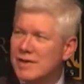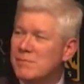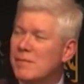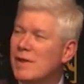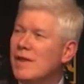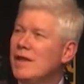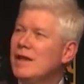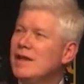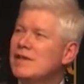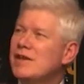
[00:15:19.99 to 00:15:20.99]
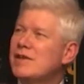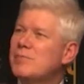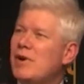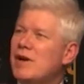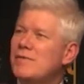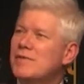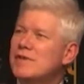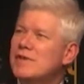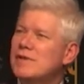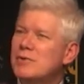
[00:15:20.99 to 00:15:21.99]
um, Derek Parfit,
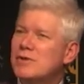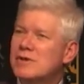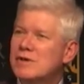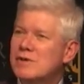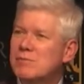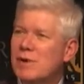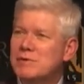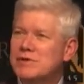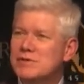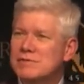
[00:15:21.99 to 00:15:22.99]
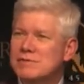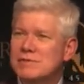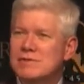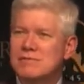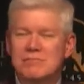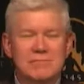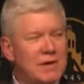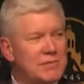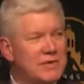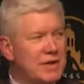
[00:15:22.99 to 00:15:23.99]
in a book uh, published a
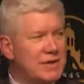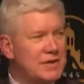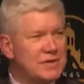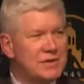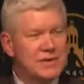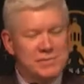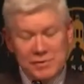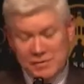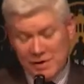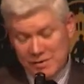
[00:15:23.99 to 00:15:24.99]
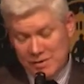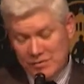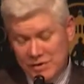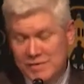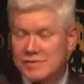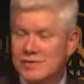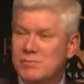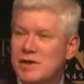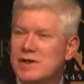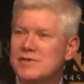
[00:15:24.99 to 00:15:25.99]
couple of decades ago, I suppose now, Reasons
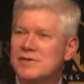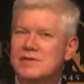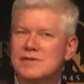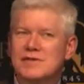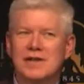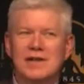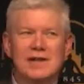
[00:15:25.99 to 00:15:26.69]
and Persons,